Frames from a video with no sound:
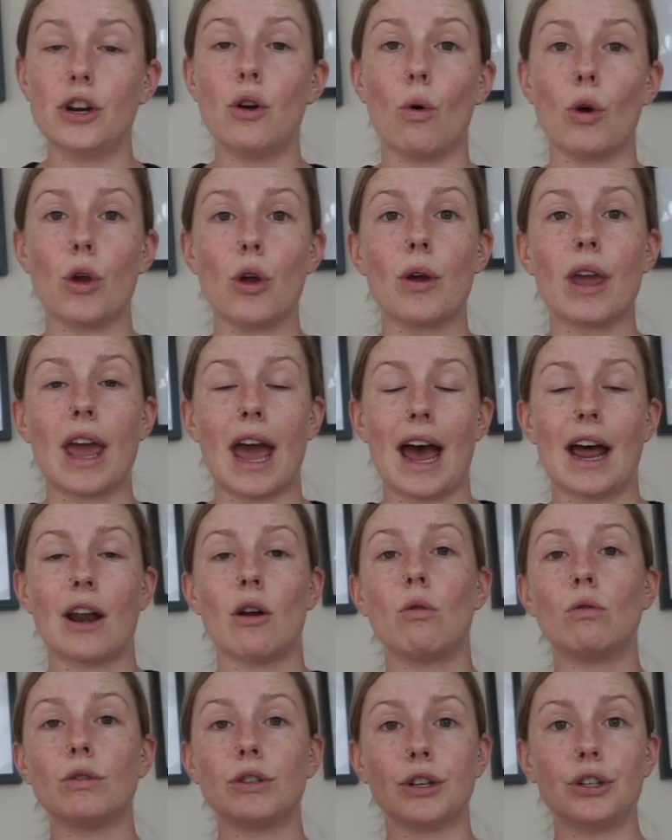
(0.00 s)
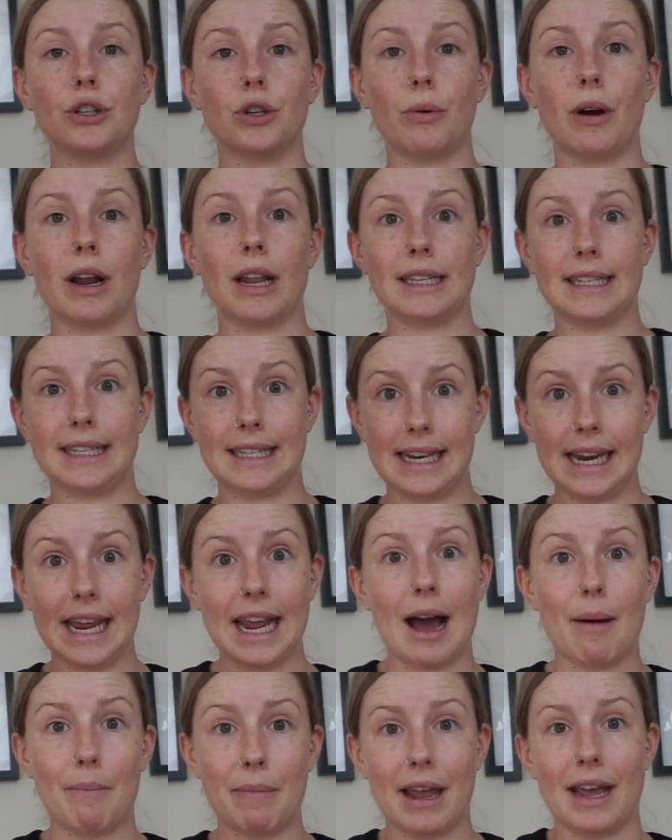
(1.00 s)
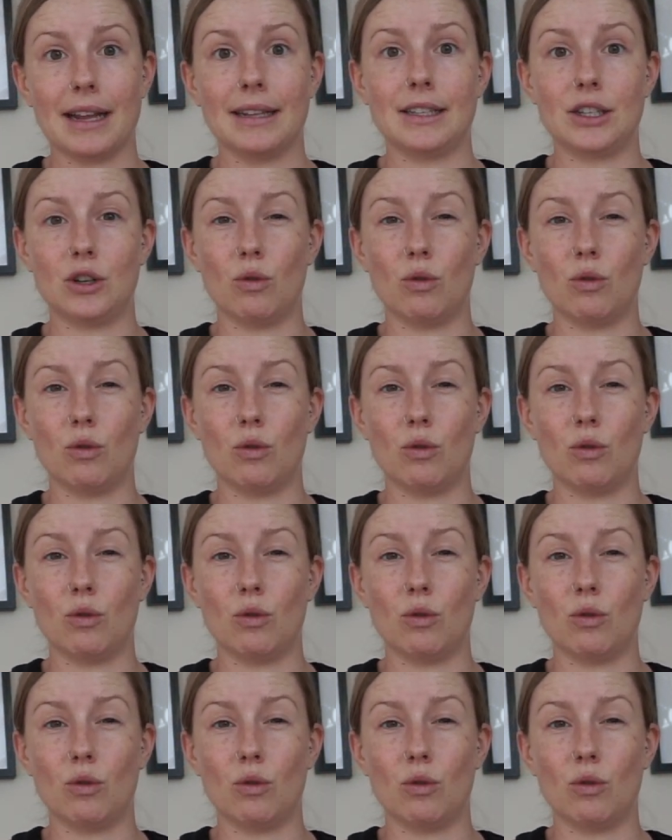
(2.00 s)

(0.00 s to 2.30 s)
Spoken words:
or you can also do it sitting up against